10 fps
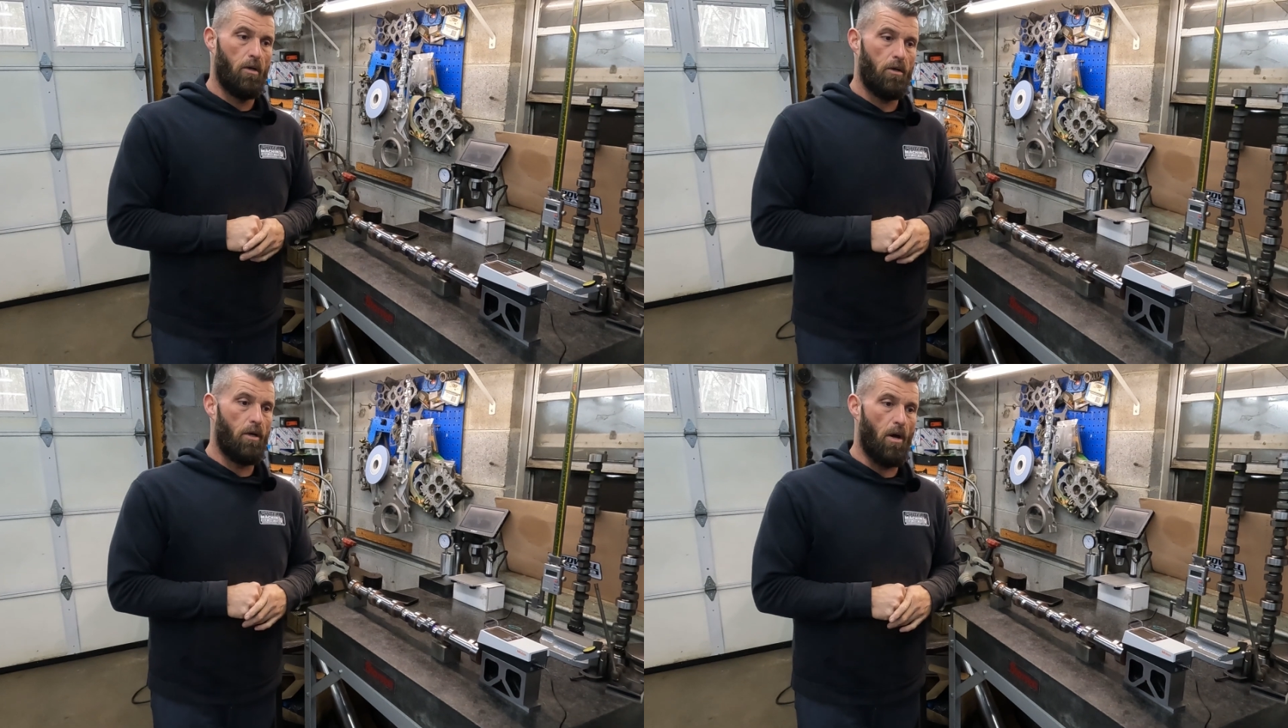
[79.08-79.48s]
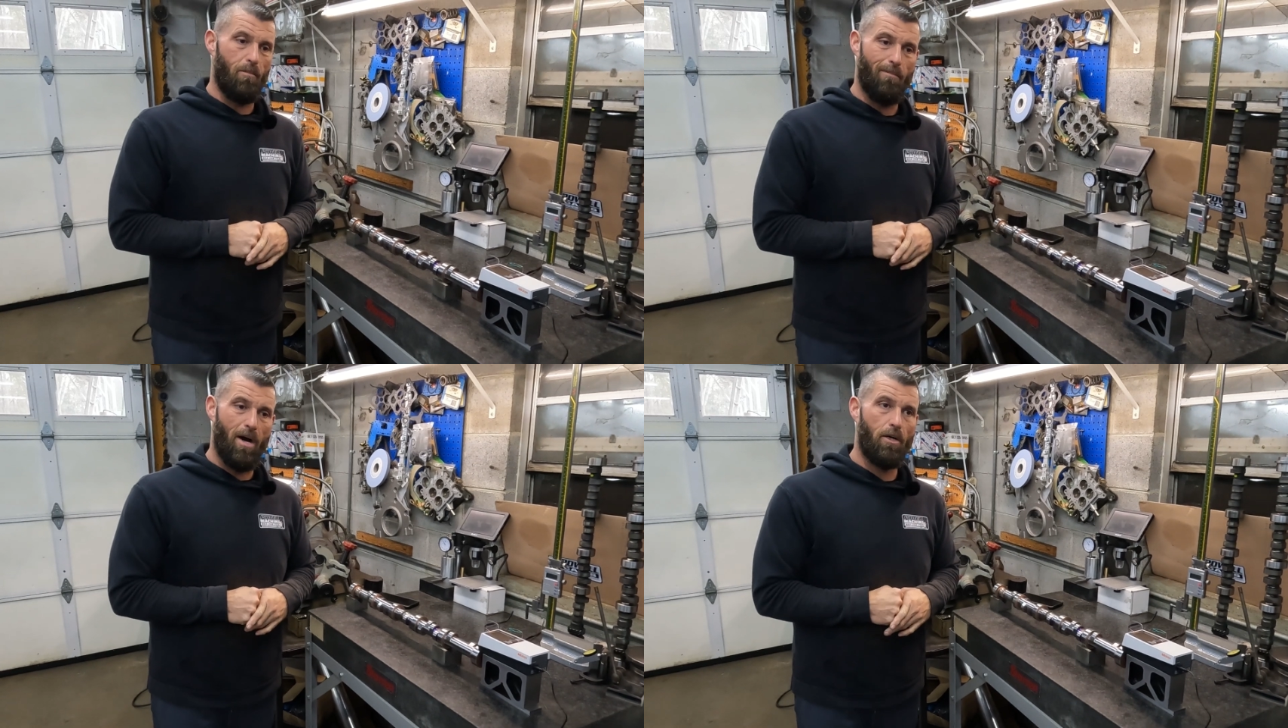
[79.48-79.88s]
you
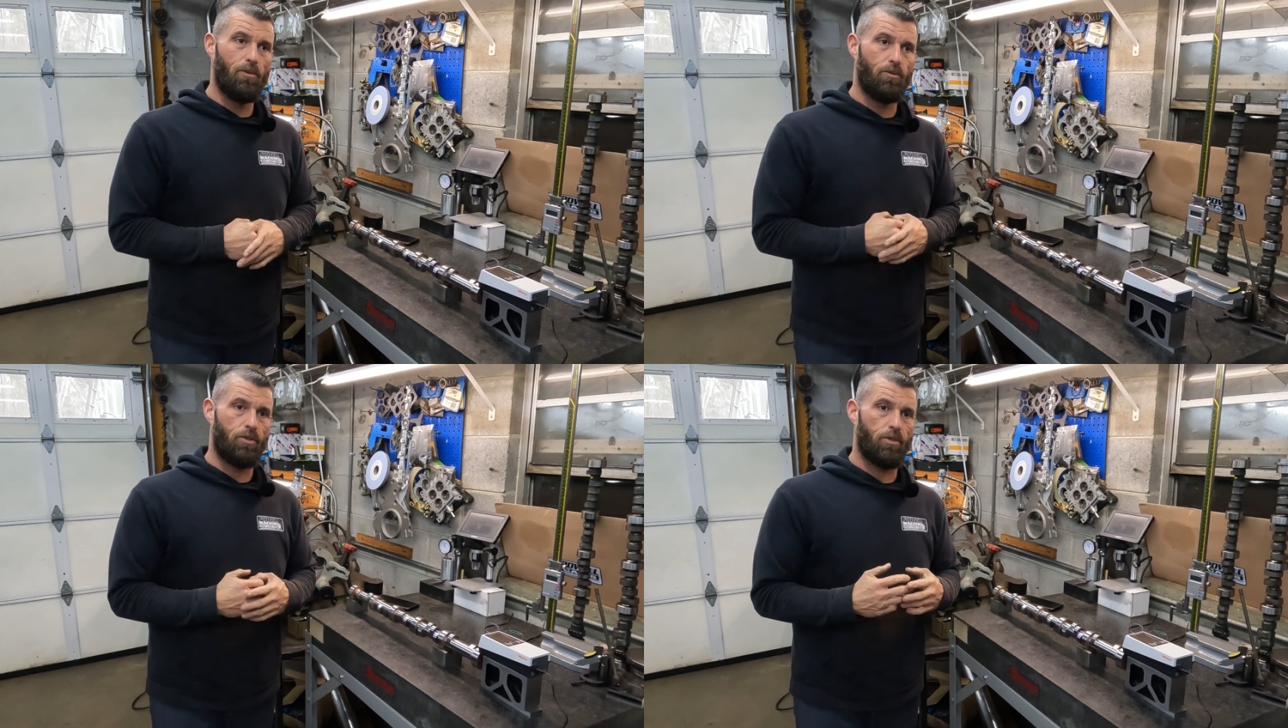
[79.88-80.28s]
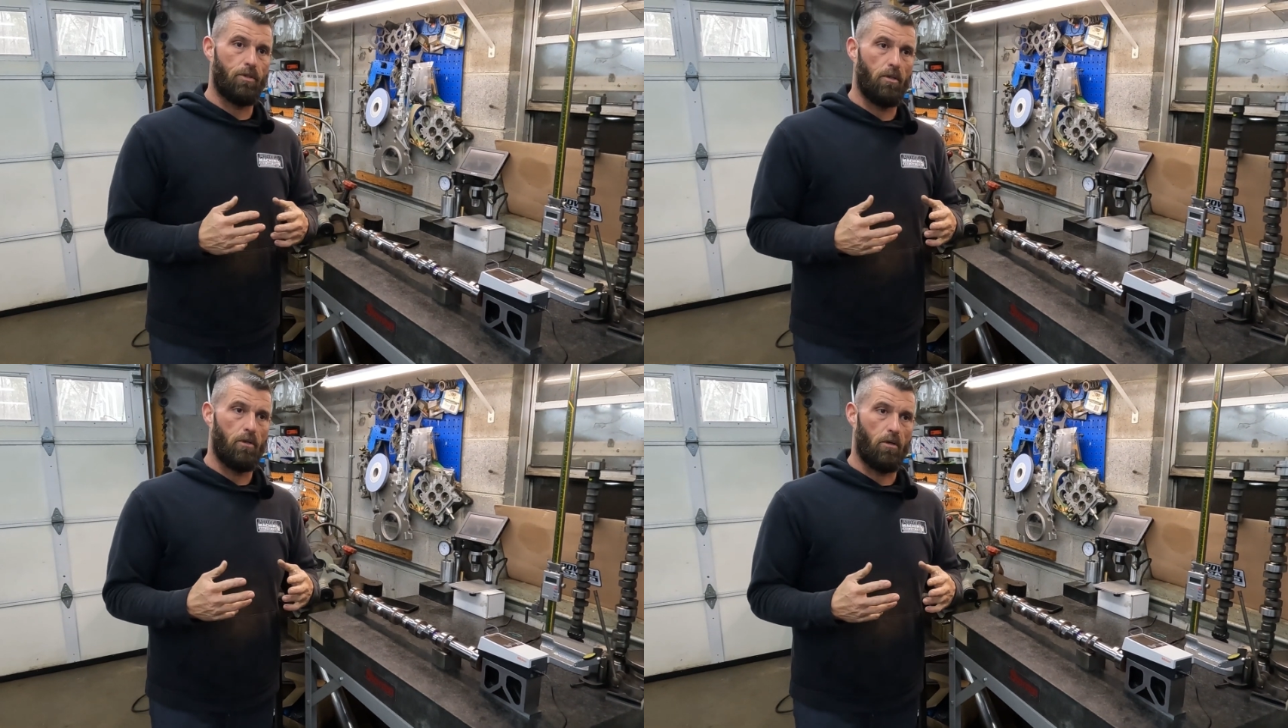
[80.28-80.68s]
know,
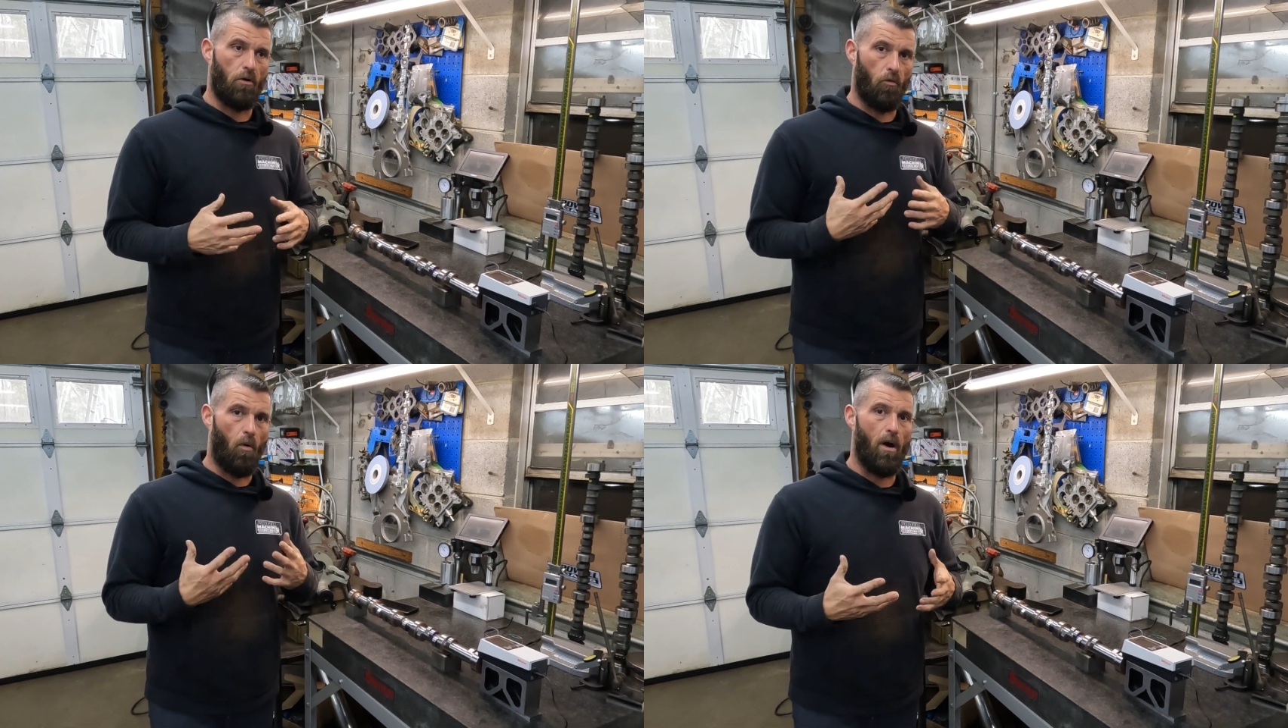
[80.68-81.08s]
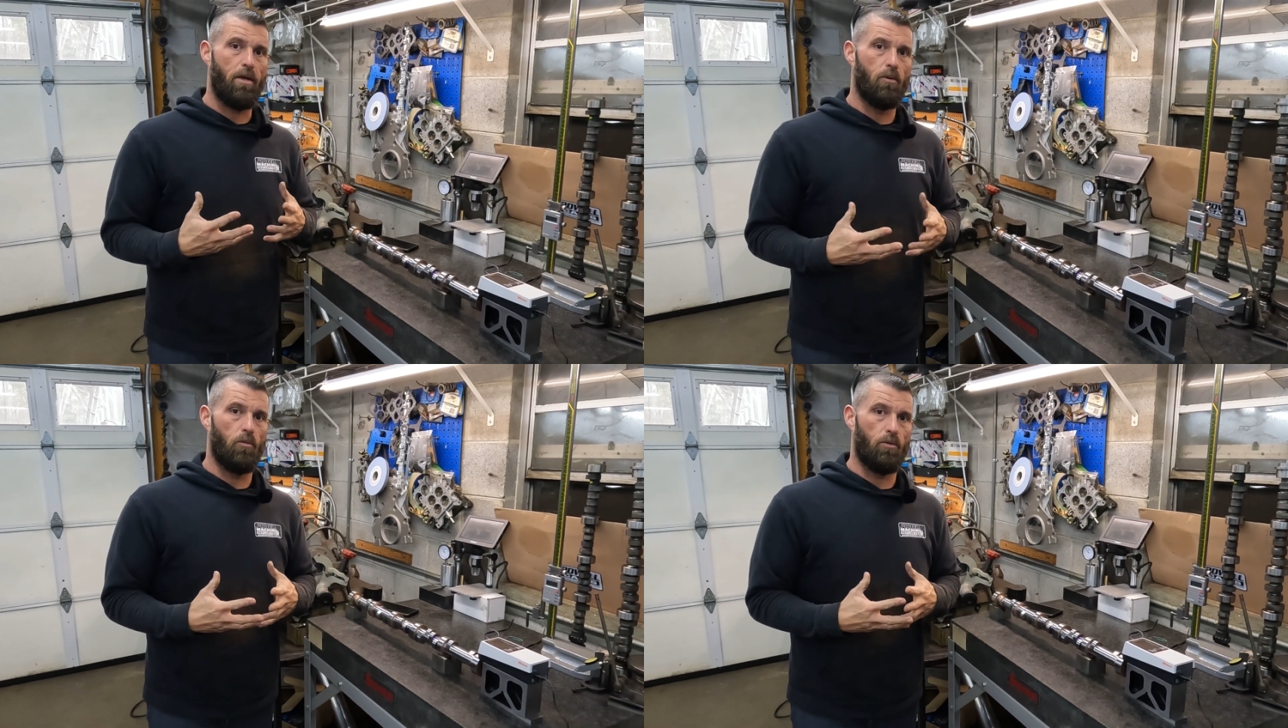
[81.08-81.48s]
most
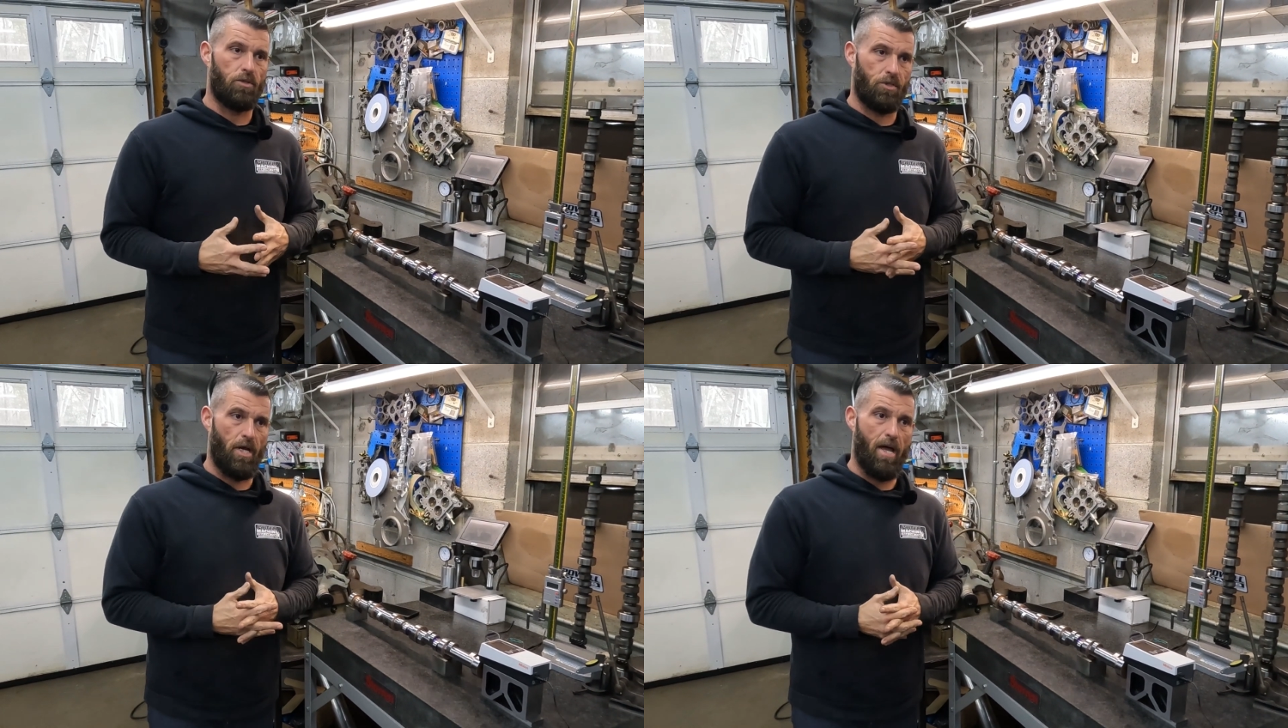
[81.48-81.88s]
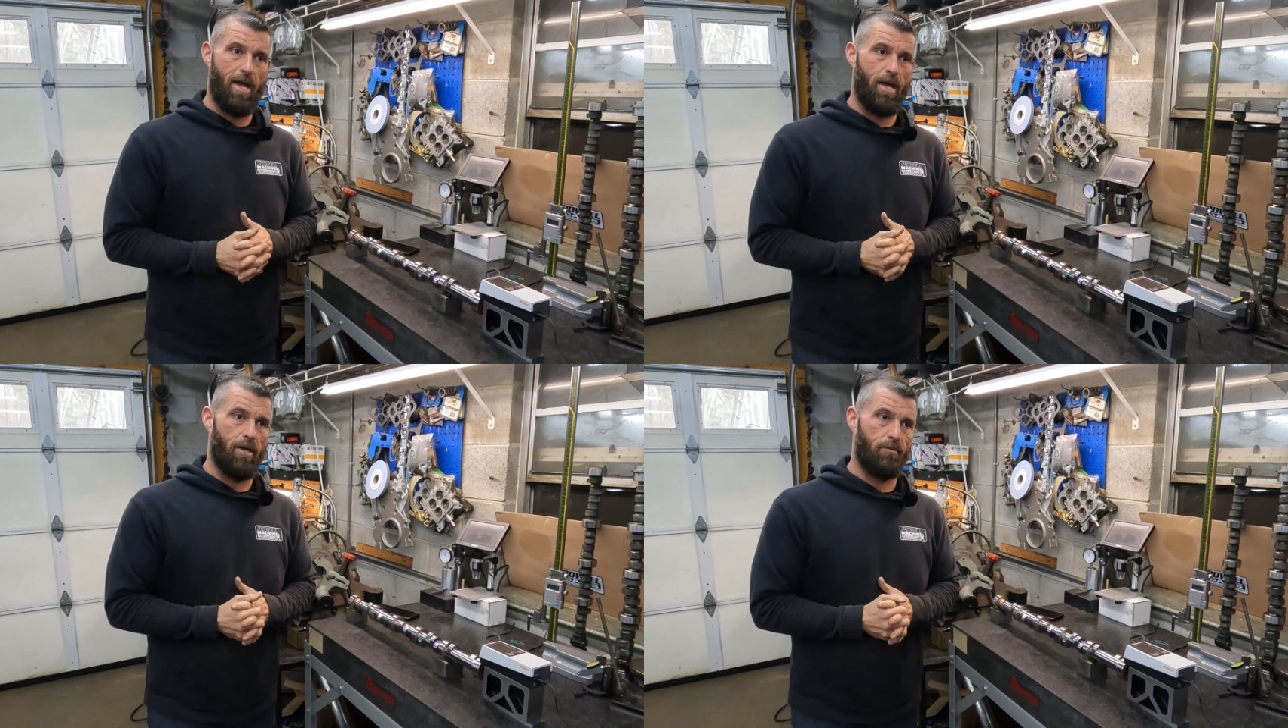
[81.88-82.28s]
ground
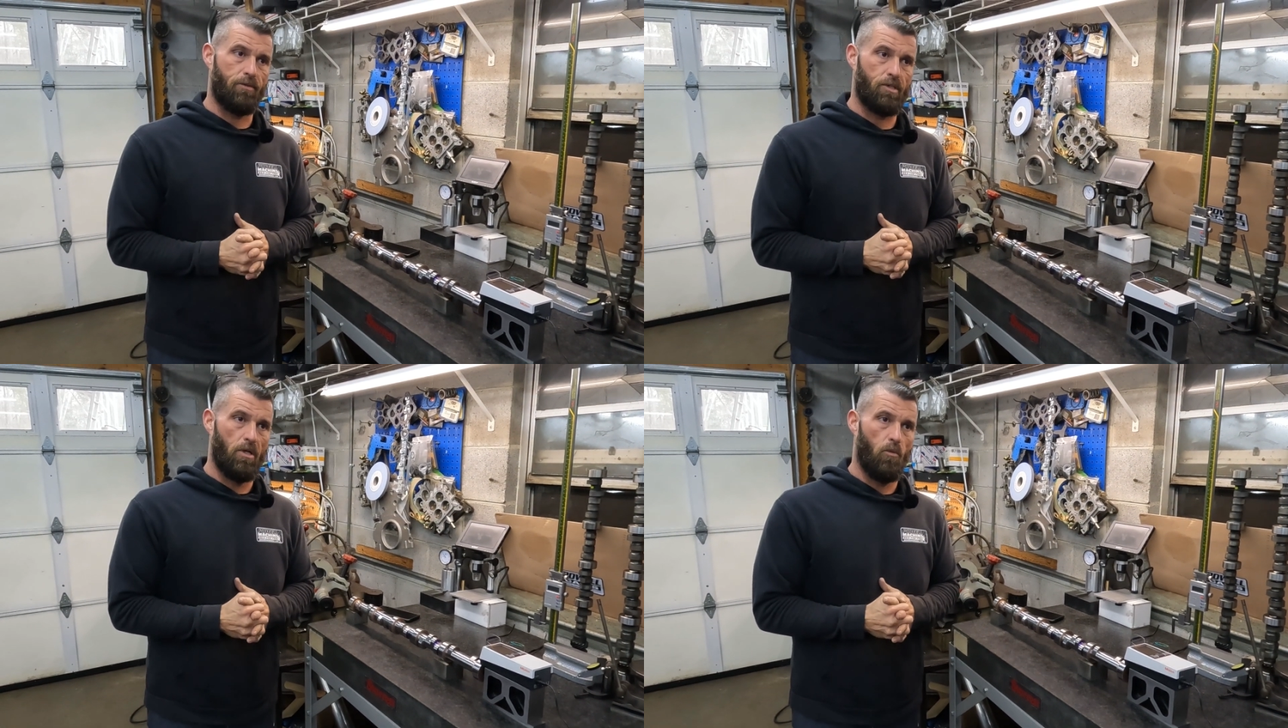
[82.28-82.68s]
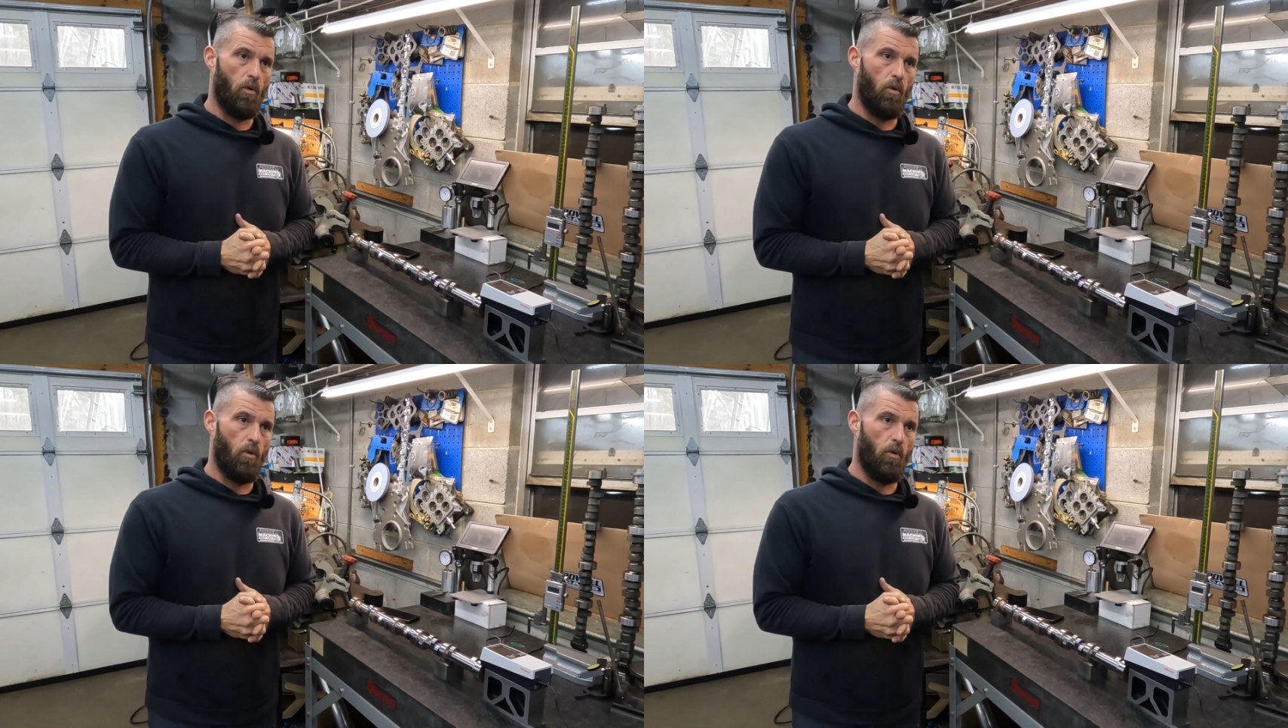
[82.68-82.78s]
shafts